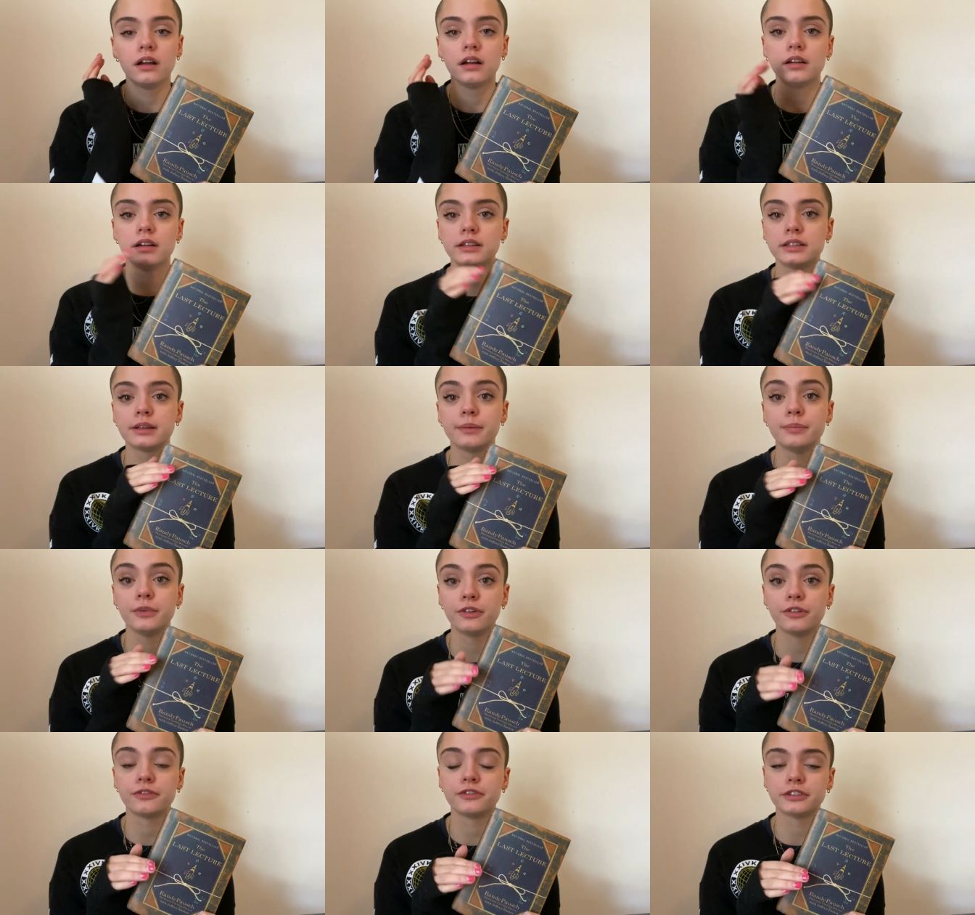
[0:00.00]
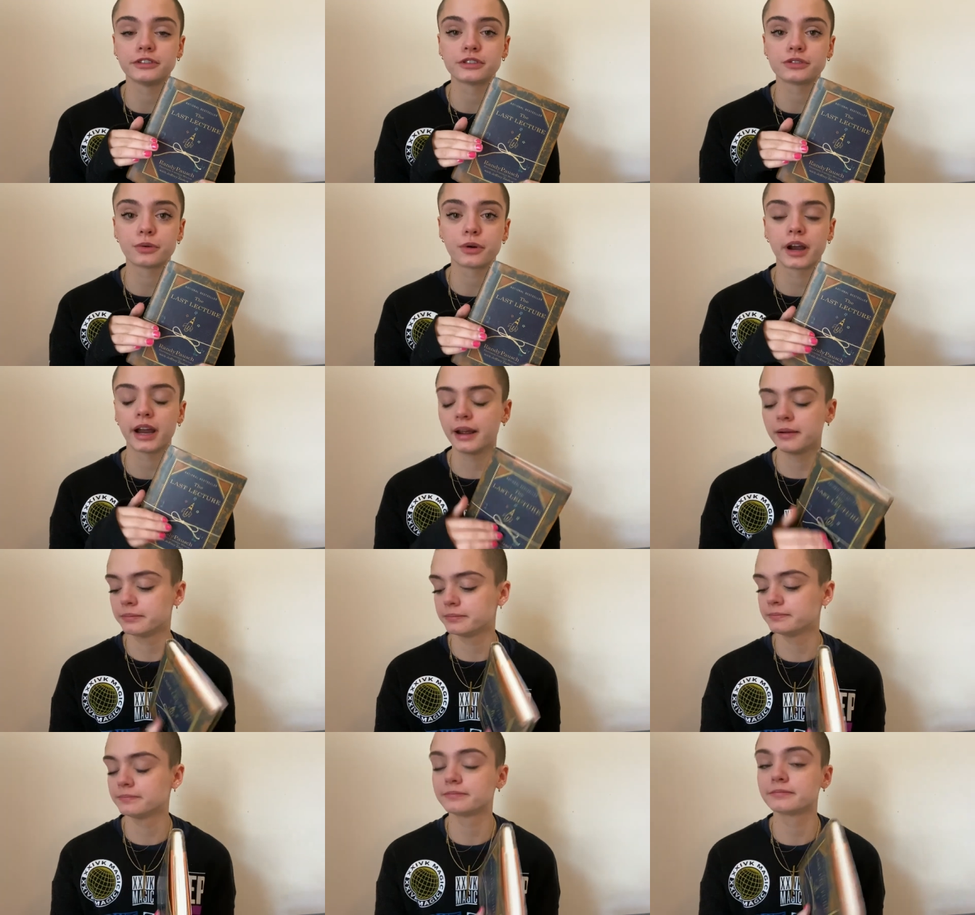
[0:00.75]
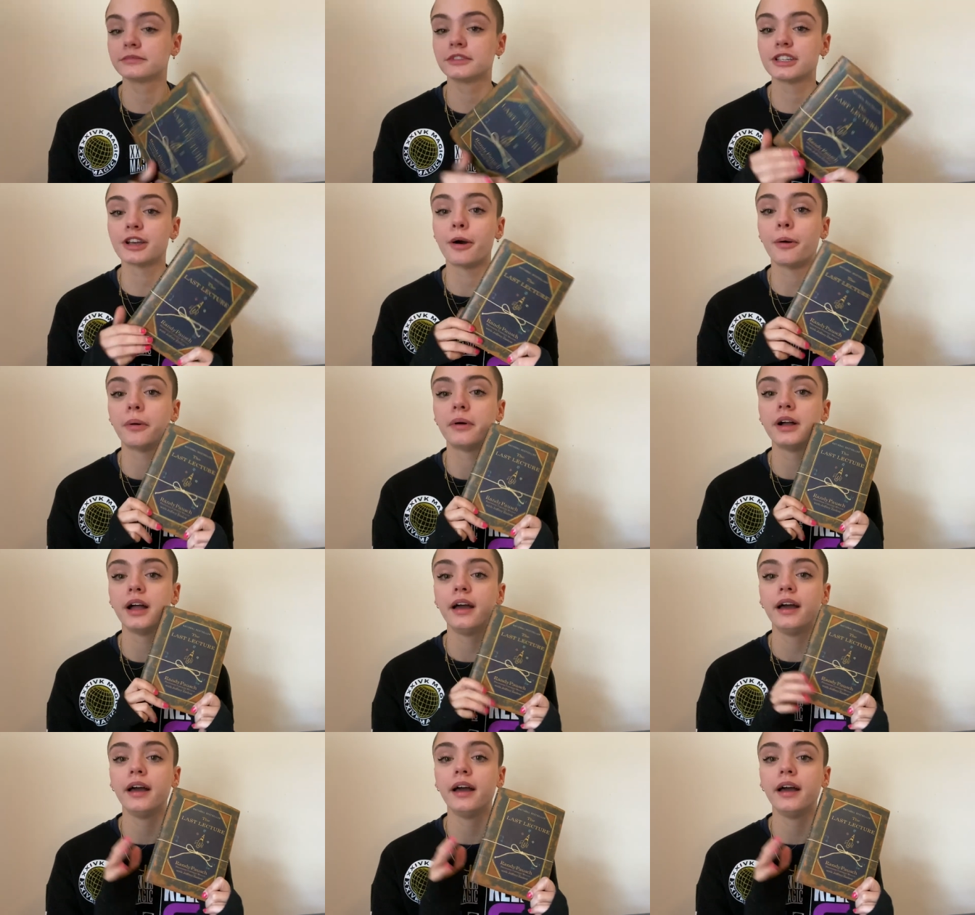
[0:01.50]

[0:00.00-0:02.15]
it's a beautiful story. So